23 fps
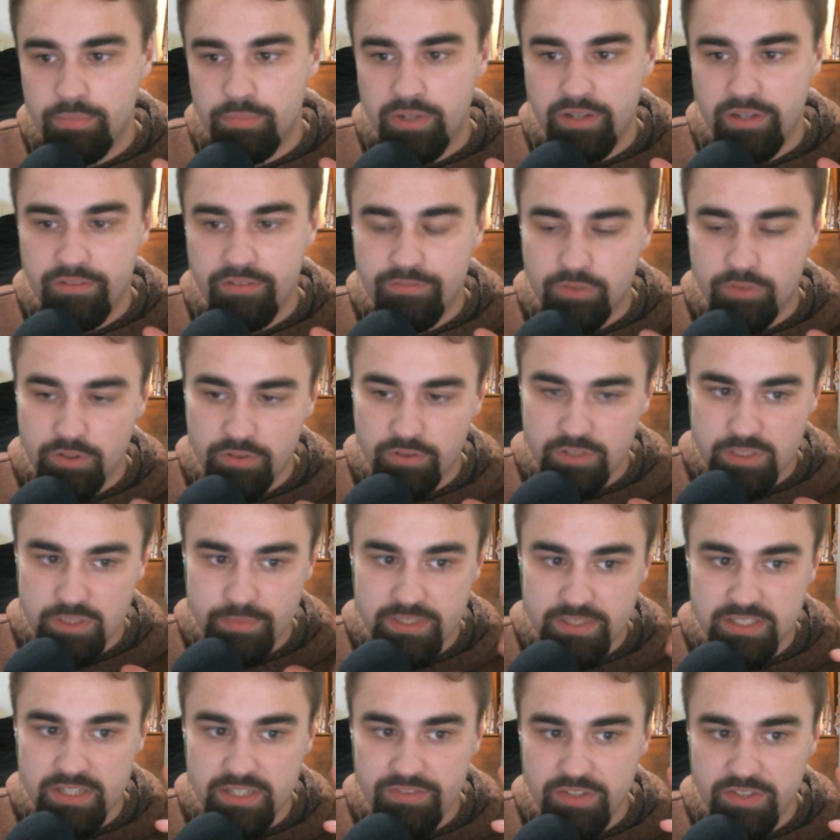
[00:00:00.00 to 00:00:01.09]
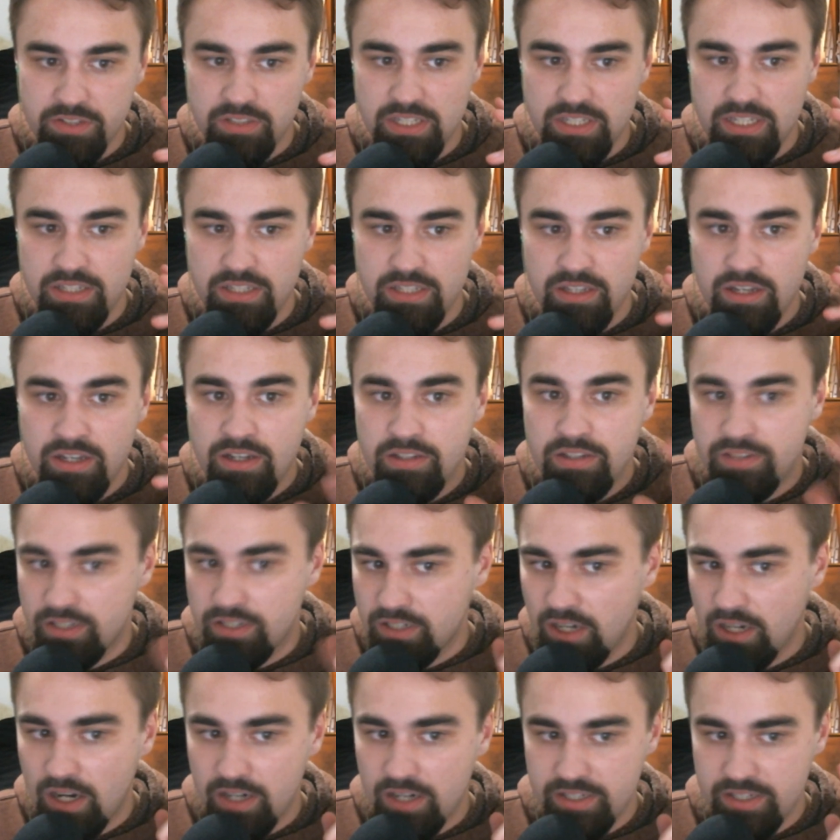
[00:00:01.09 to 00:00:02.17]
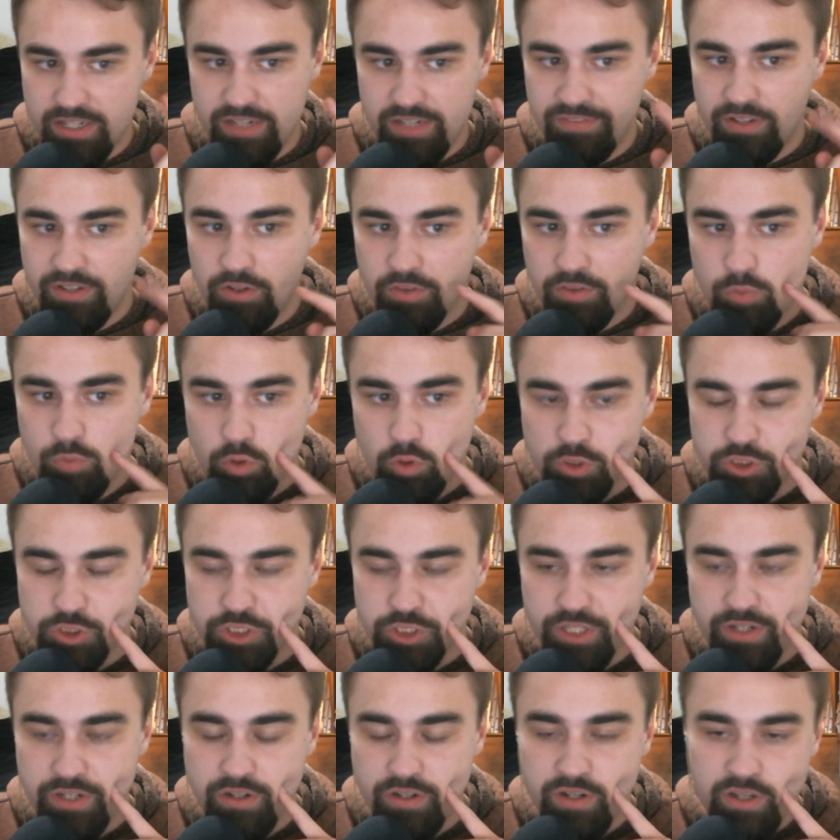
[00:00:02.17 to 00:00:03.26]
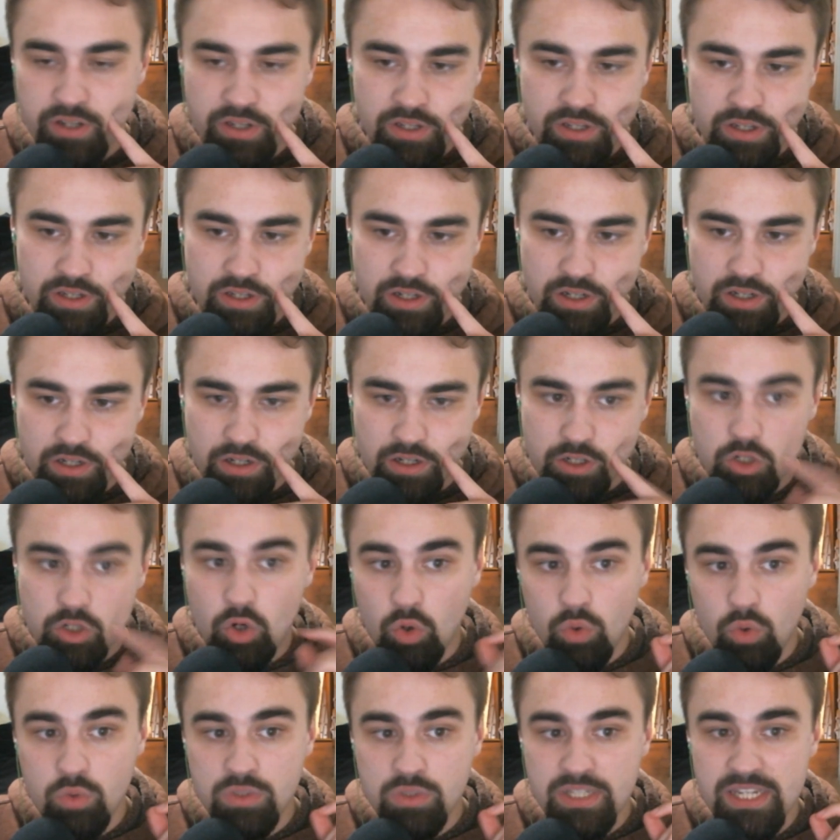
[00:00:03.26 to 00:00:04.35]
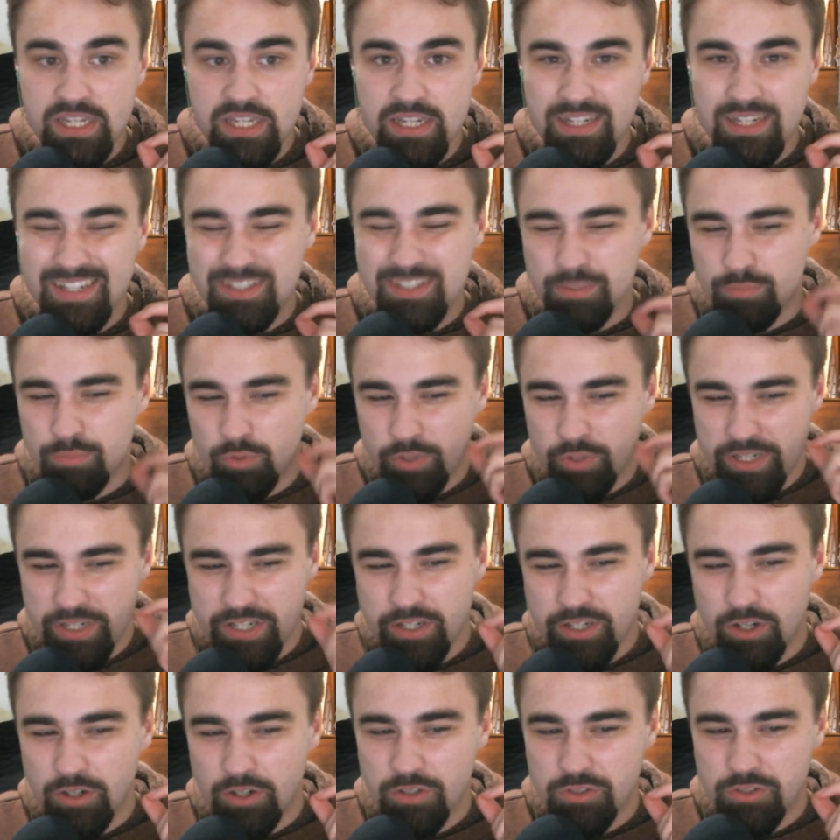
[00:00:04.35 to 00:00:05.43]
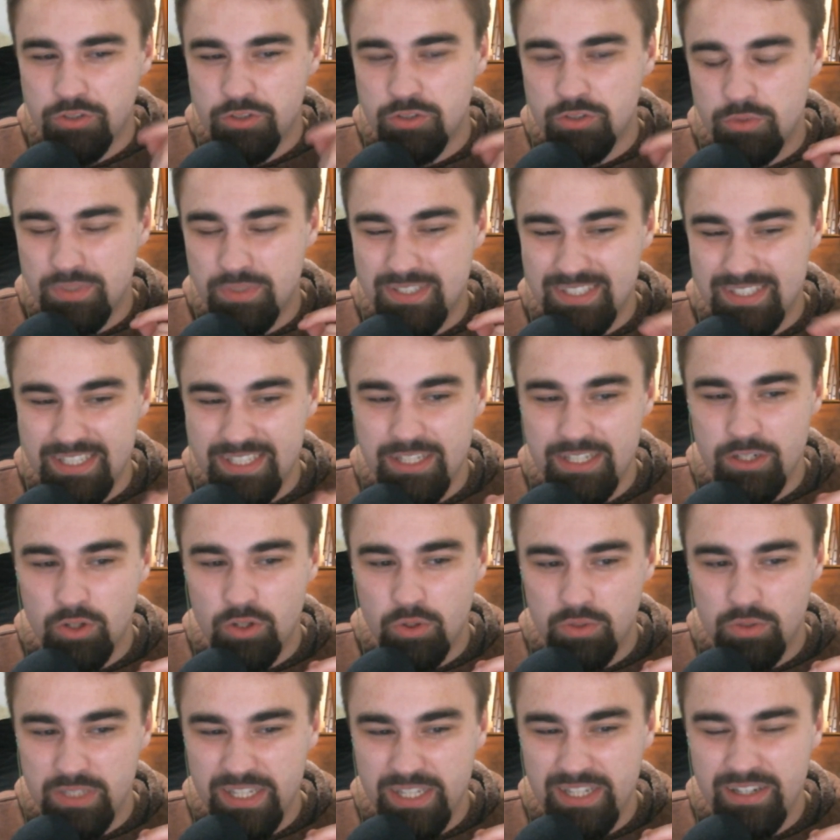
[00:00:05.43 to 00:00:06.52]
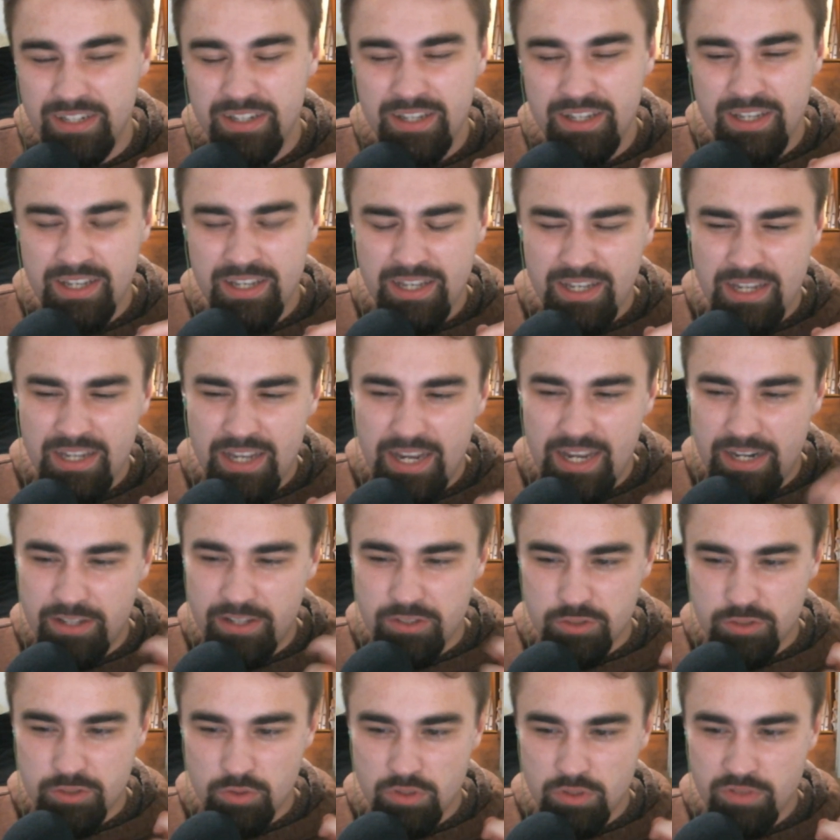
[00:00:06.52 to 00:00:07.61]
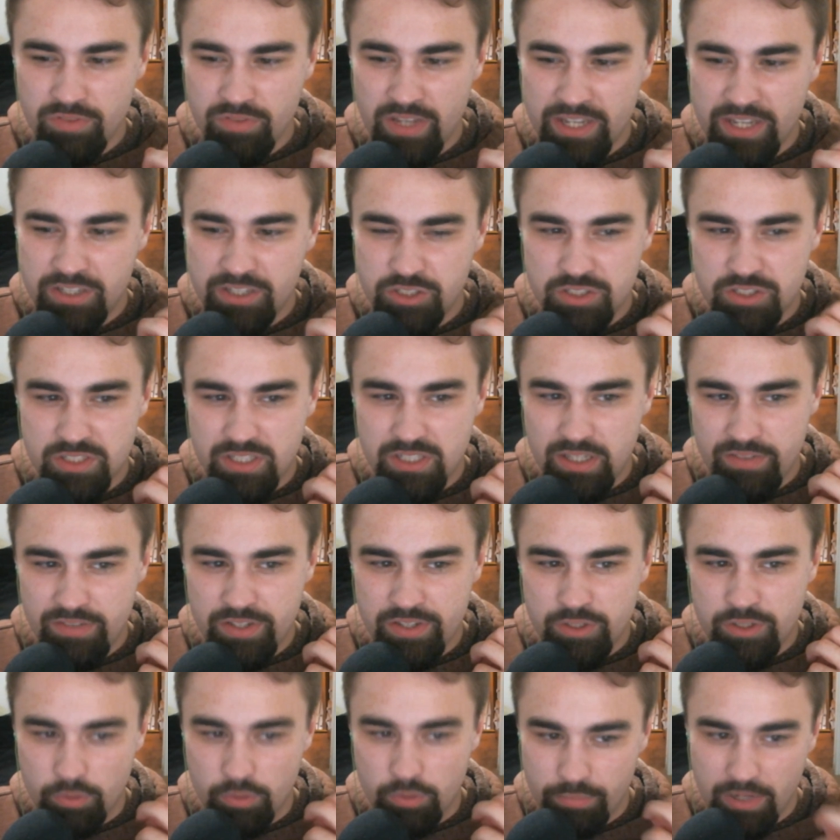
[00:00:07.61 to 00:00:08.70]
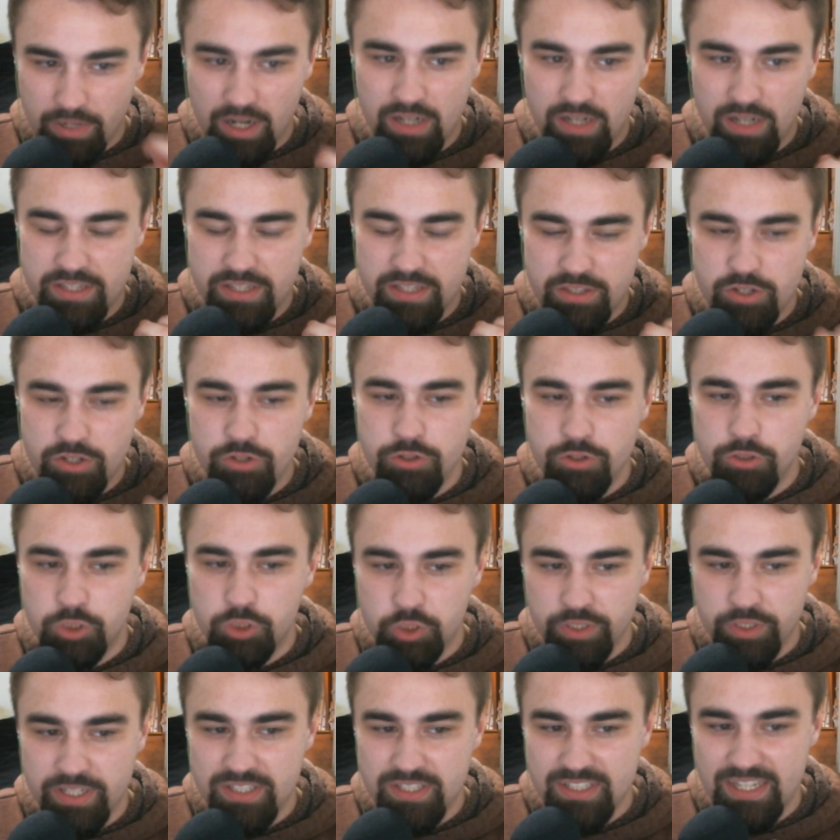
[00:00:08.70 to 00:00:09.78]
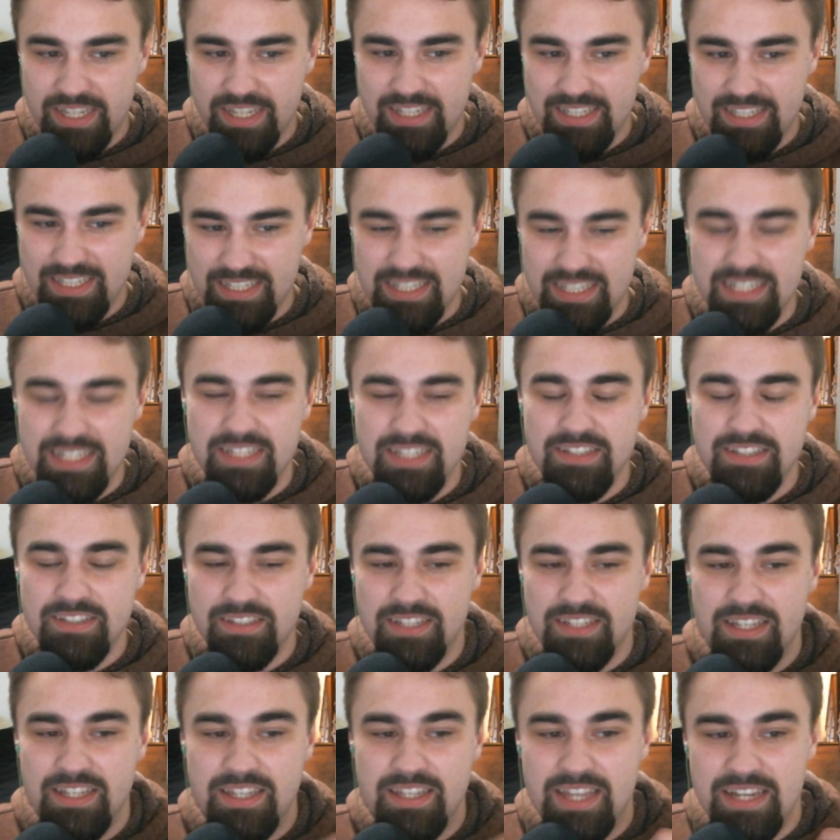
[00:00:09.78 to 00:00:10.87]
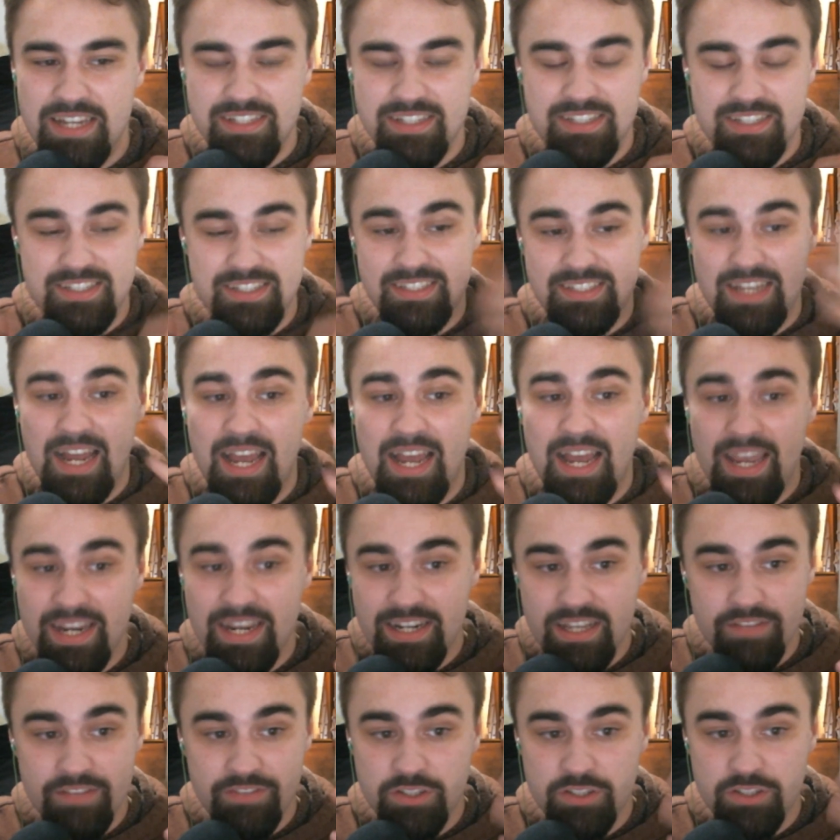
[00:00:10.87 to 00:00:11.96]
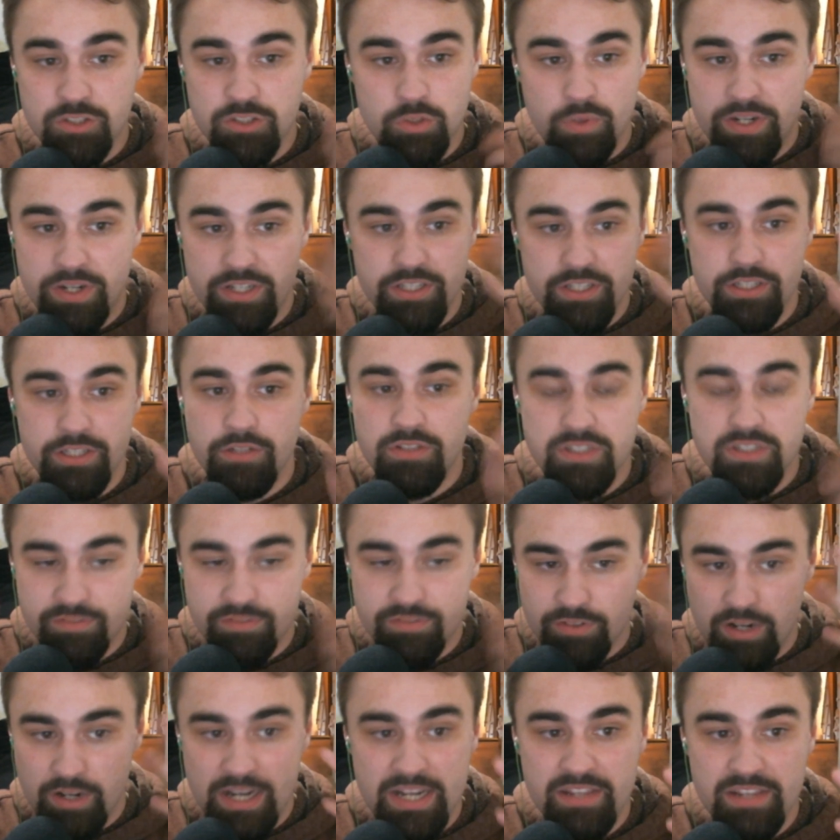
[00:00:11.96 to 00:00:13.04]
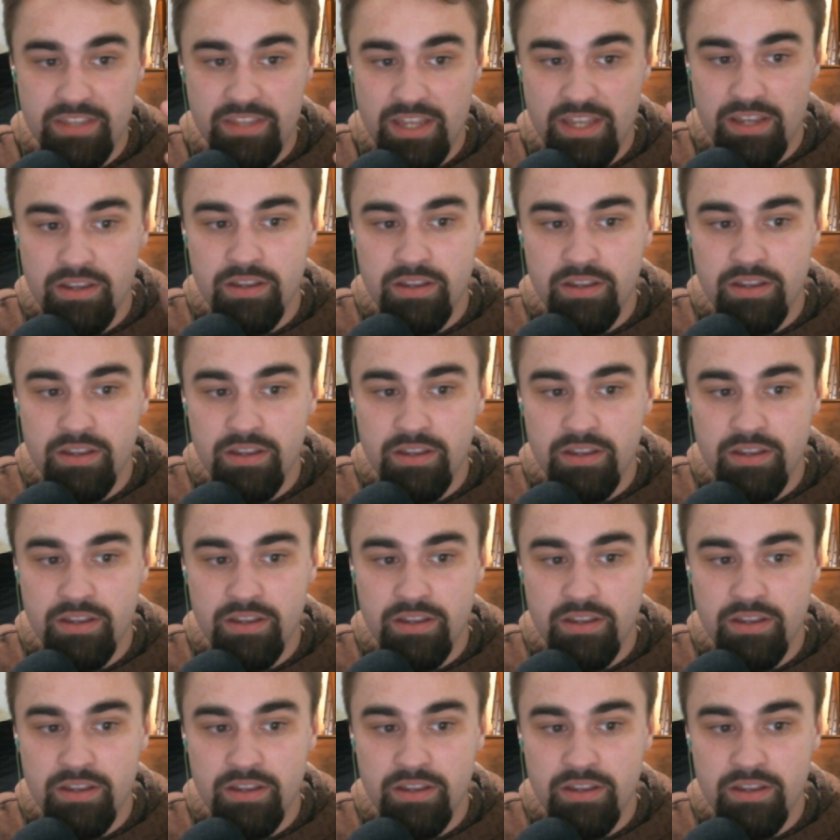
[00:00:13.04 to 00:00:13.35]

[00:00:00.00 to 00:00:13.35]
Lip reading: But for specifically the cognitive health portion, choline is a precursor to acetylcholine, and it's sort of like just giving your body the nutrients it needs to then decide if it's going to use it for anything.